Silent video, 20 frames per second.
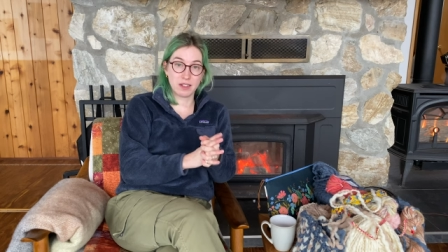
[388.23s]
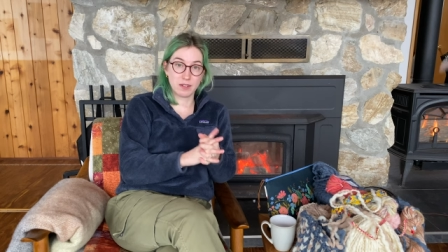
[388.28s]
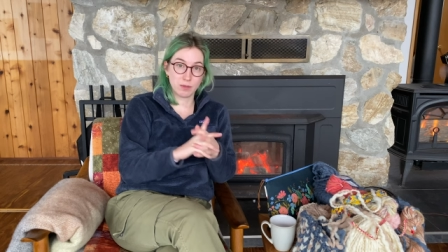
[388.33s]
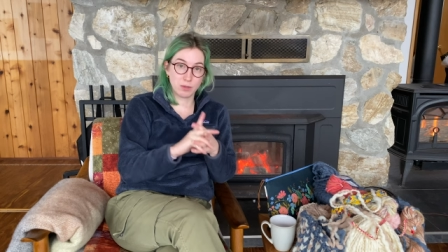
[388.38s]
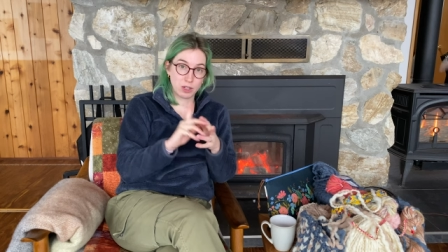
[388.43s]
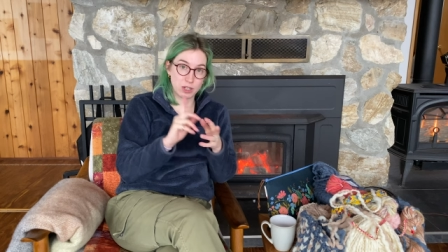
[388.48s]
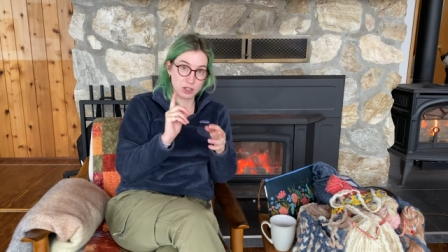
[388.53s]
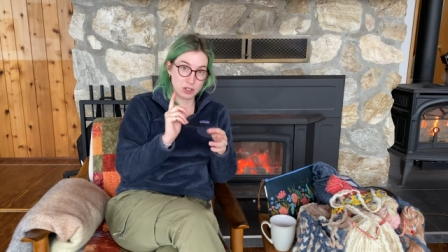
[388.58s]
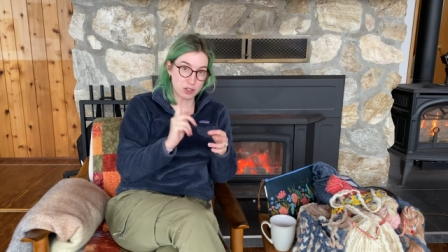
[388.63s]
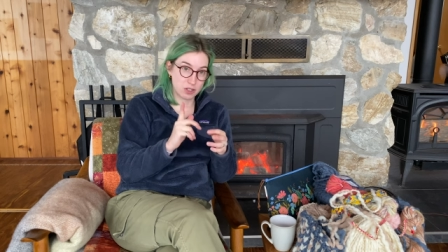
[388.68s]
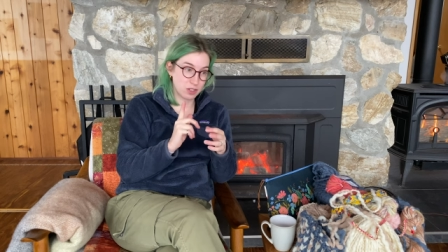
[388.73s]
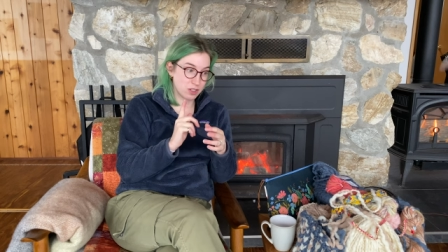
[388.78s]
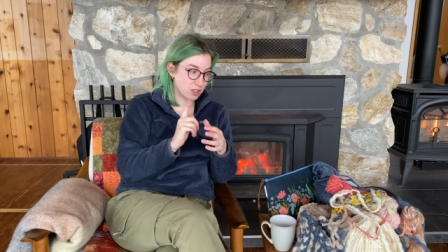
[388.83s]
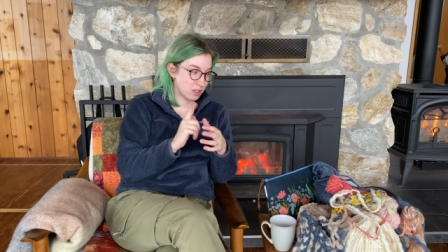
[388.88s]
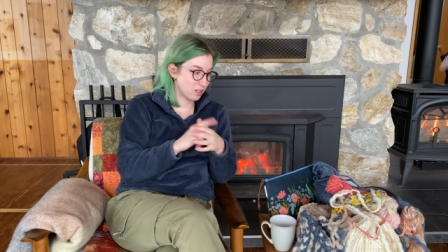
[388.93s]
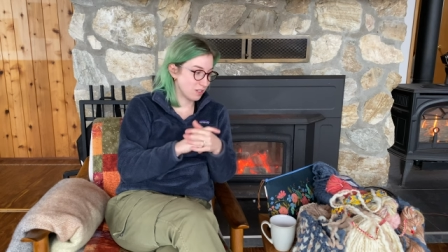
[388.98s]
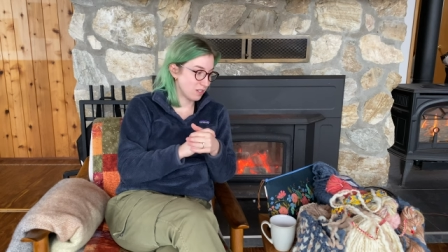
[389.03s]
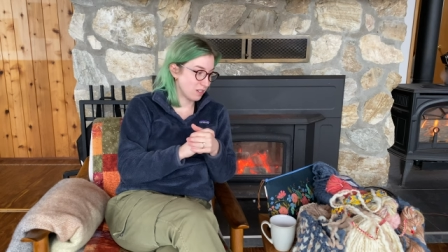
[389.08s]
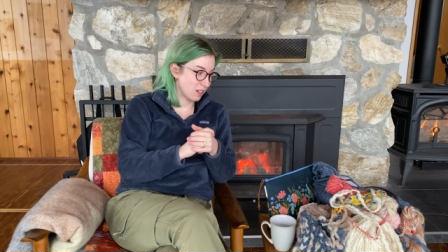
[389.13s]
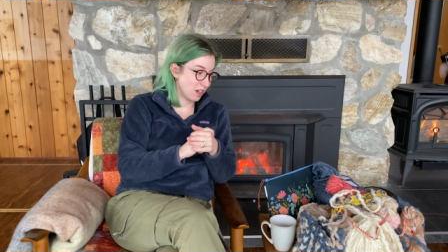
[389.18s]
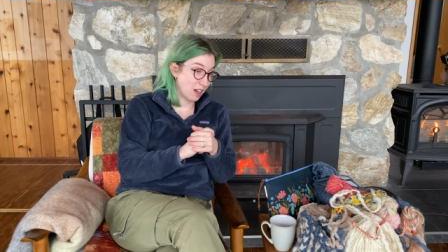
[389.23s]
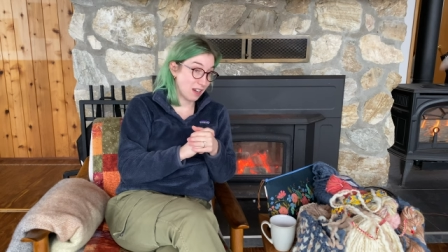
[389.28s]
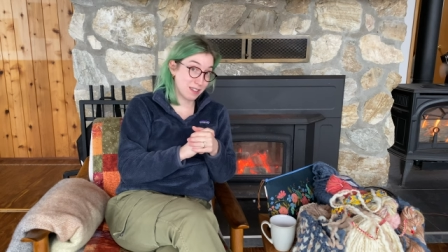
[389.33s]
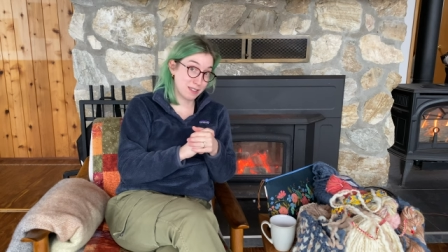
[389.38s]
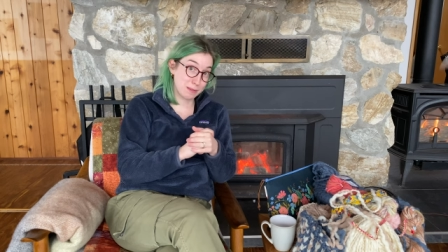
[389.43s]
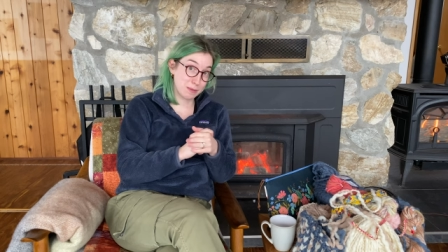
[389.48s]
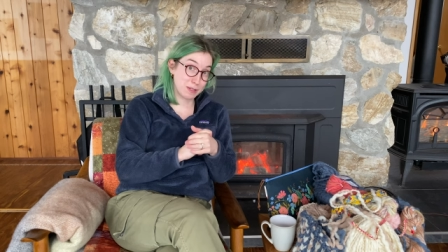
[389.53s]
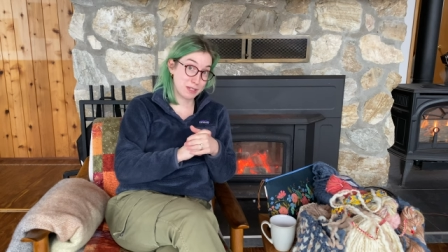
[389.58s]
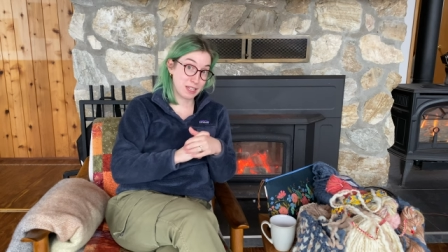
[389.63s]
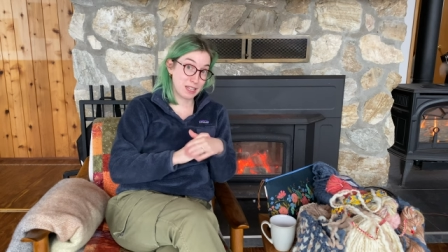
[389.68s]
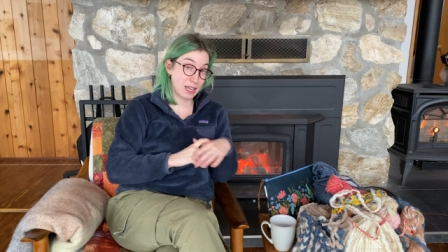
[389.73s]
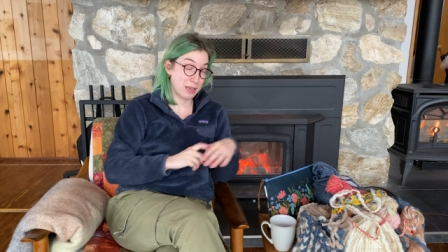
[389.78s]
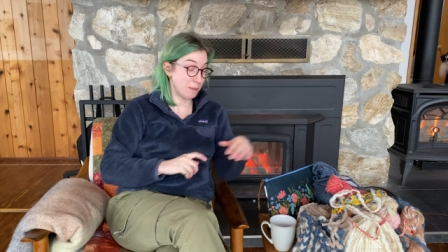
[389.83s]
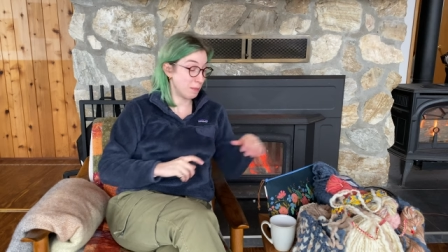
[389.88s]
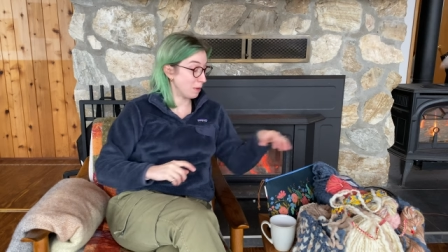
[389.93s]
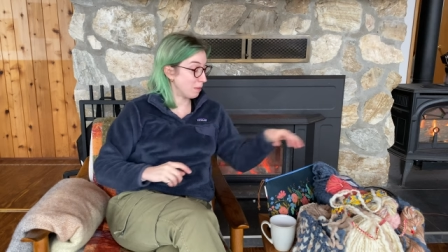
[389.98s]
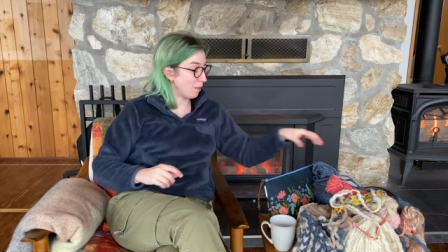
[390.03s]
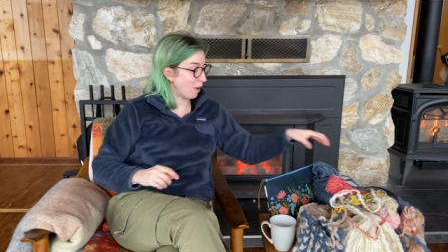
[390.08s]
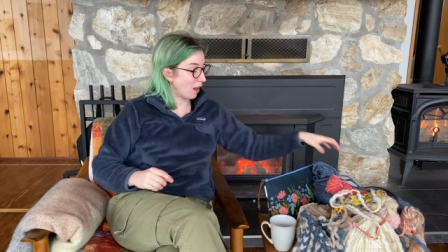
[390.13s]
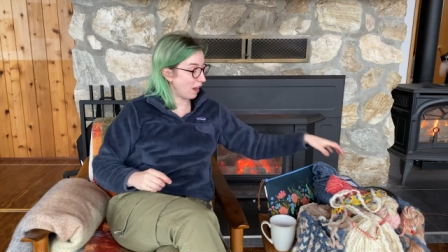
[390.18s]
which uh, something to keep
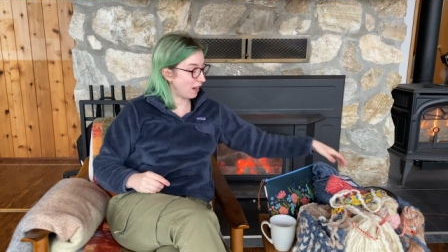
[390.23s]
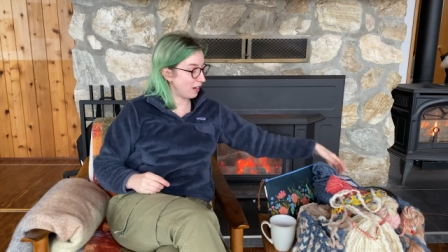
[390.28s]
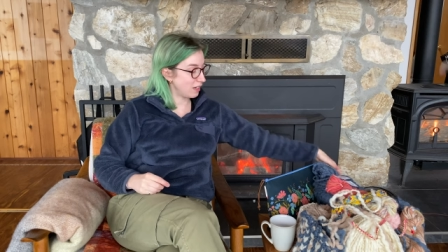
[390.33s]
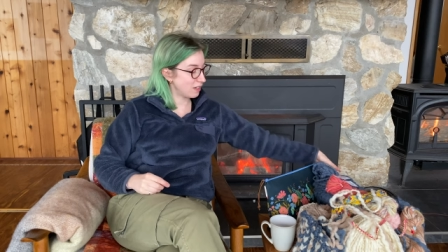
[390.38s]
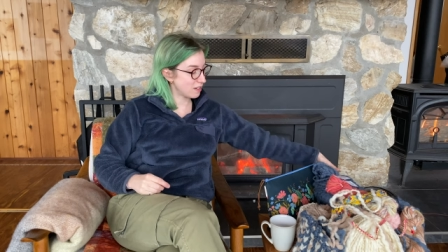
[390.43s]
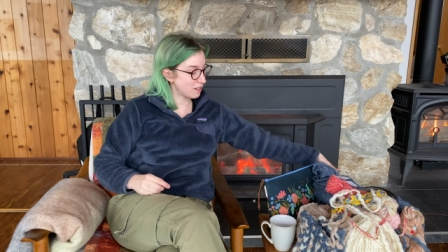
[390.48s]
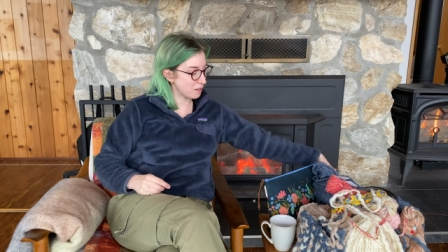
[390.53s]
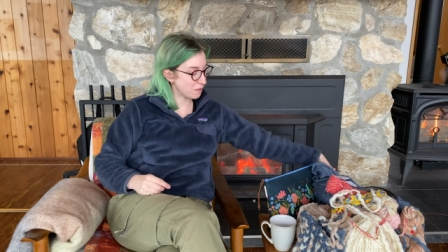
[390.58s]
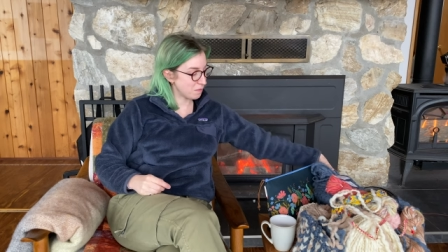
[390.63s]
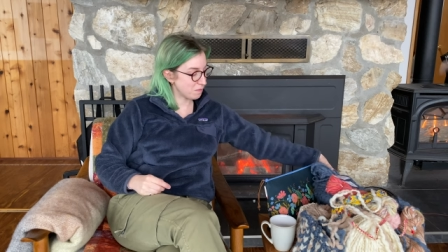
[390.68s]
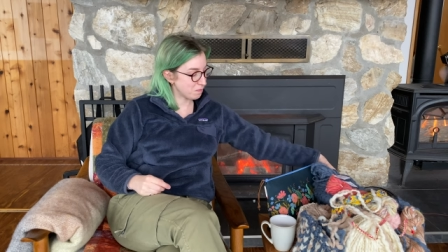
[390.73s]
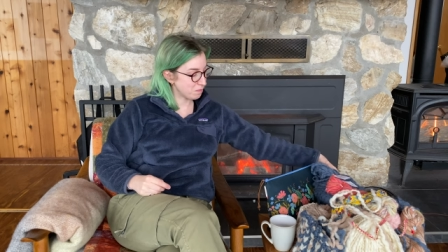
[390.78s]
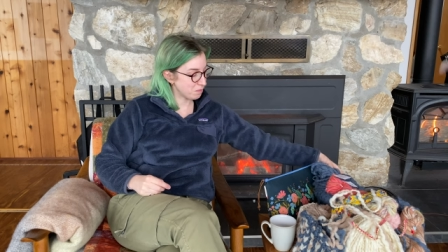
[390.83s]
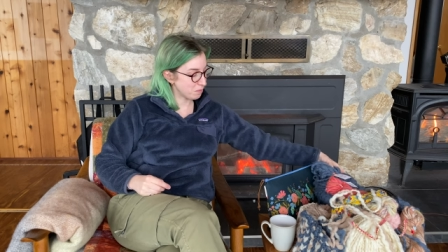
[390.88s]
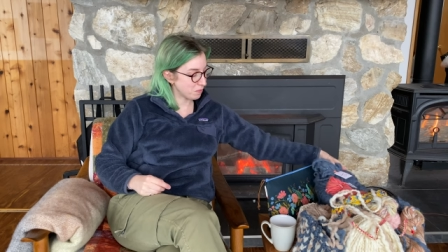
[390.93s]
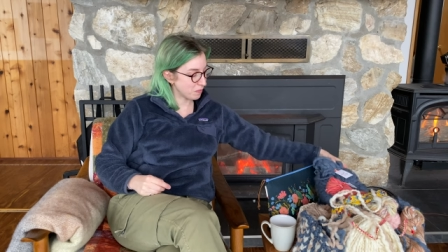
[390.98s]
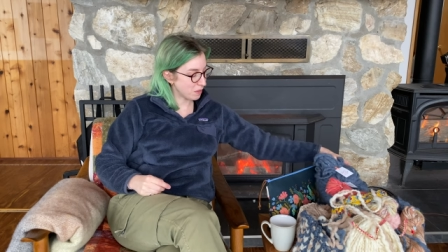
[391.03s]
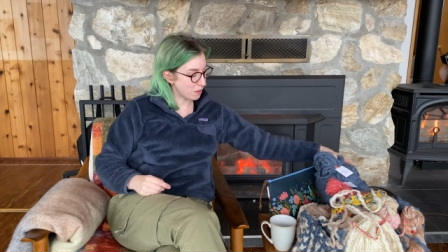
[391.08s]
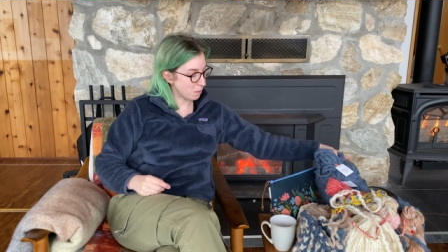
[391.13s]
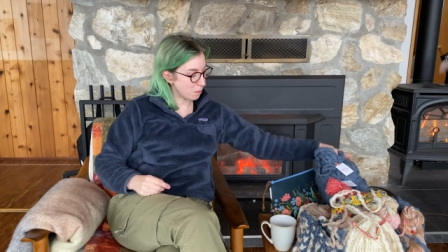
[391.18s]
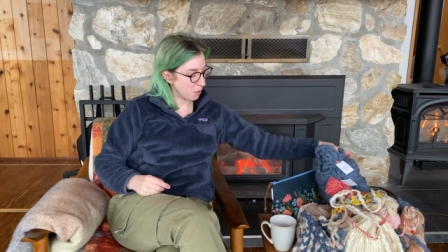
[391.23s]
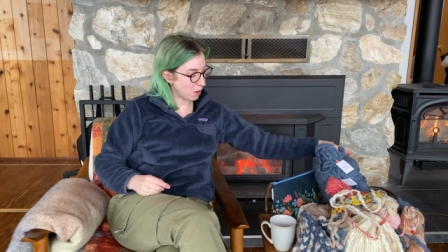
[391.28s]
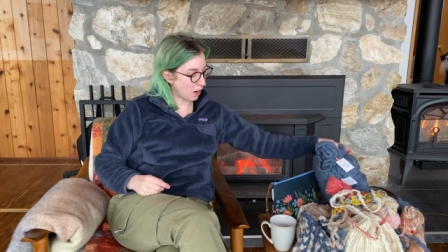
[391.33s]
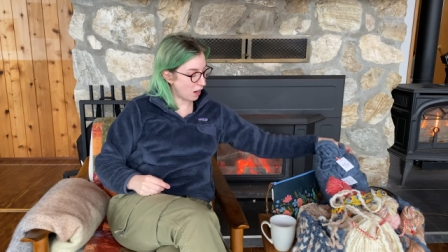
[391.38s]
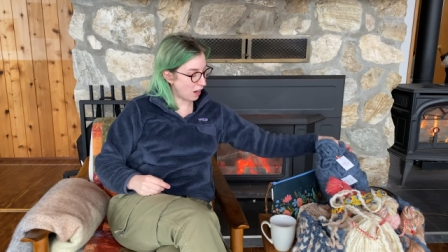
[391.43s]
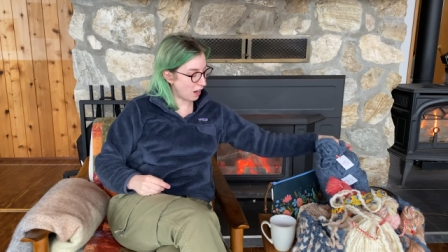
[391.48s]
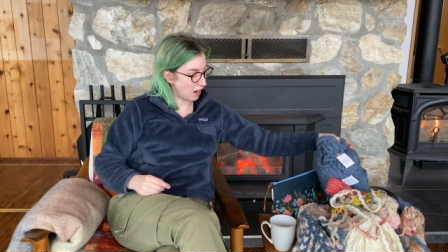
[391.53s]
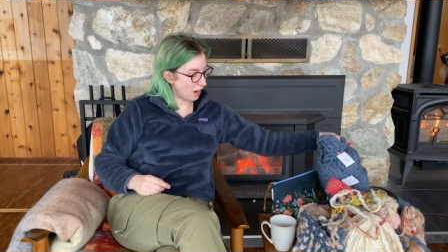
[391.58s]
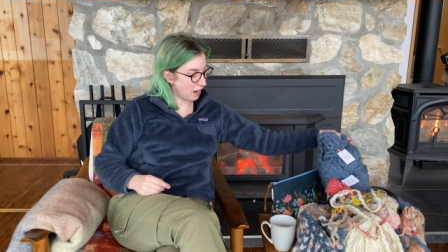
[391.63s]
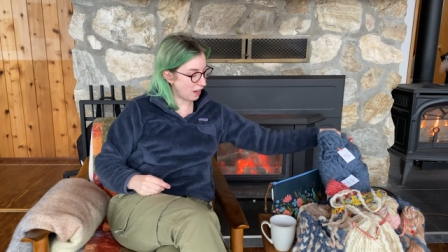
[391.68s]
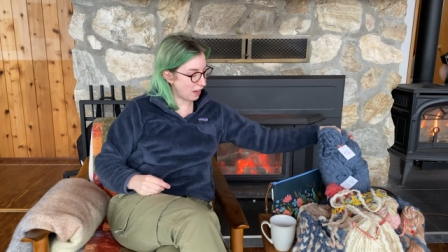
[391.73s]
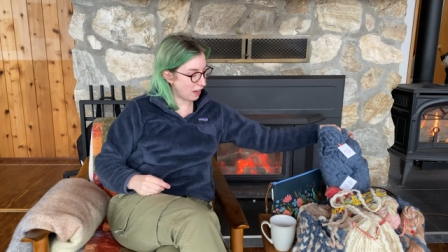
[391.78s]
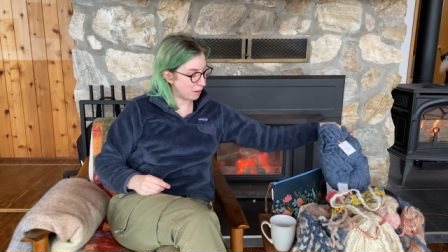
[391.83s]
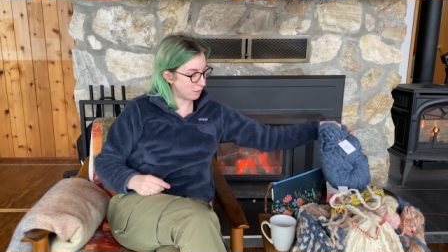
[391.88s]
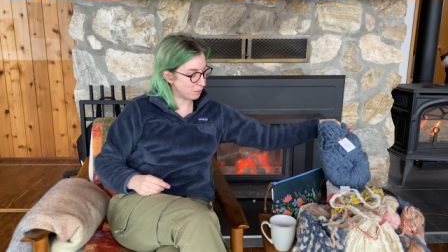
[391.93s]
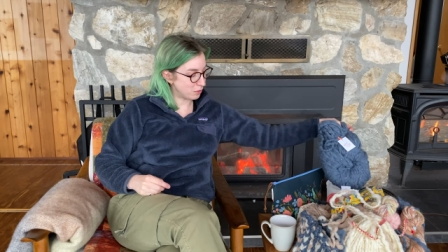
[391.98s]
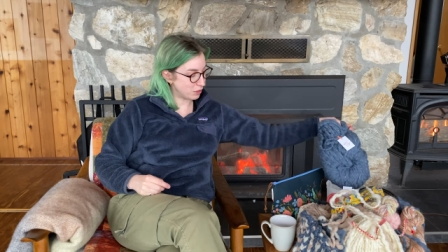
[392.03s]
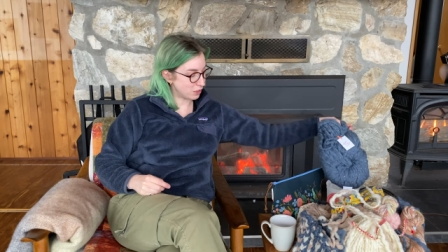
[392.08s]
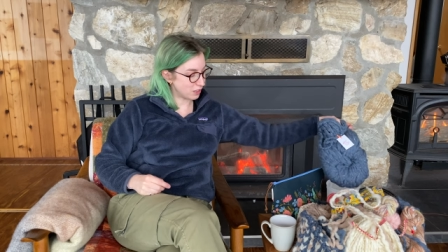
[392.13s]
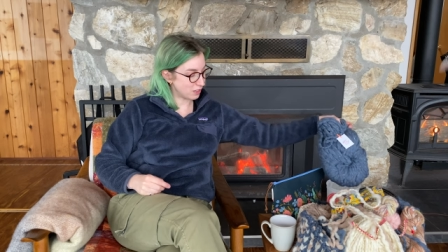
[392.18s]
in mind, but I
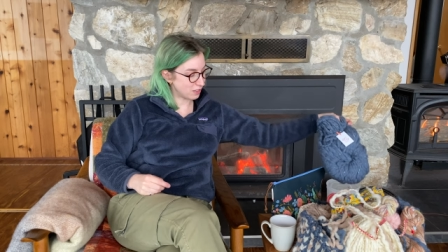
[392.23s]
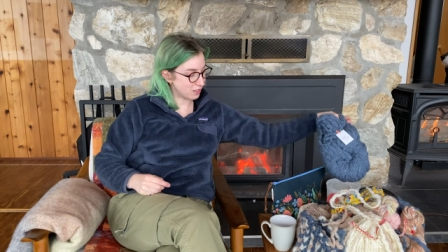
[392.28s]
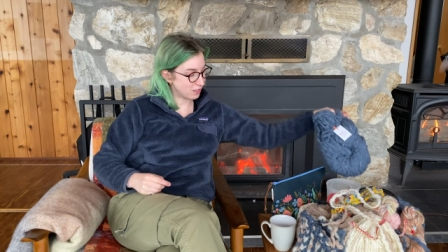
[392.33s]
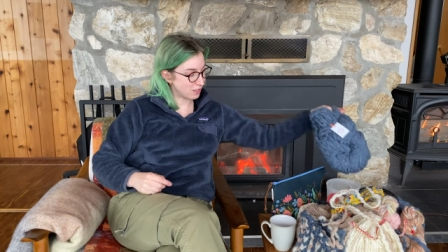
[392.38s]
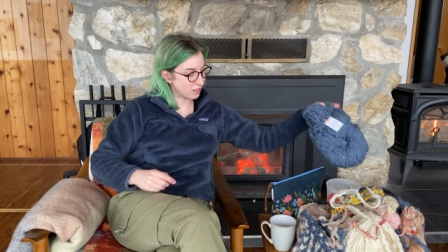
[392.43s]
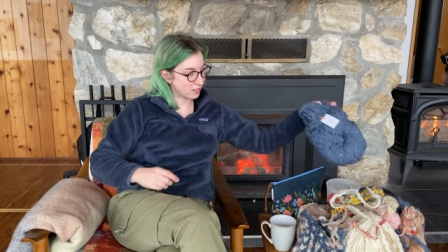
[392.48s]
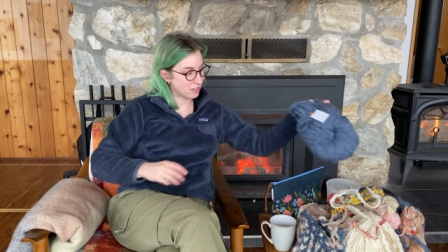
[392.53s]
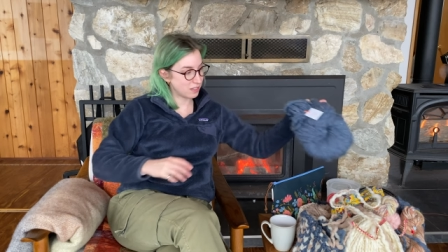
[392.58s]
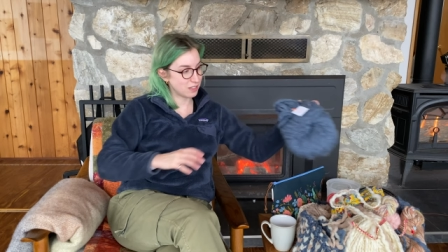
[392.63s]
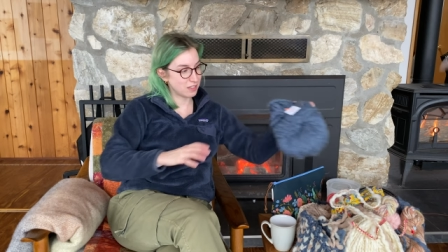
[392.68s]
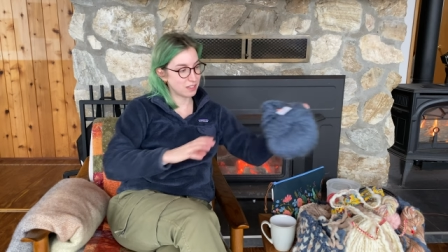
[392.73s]
am just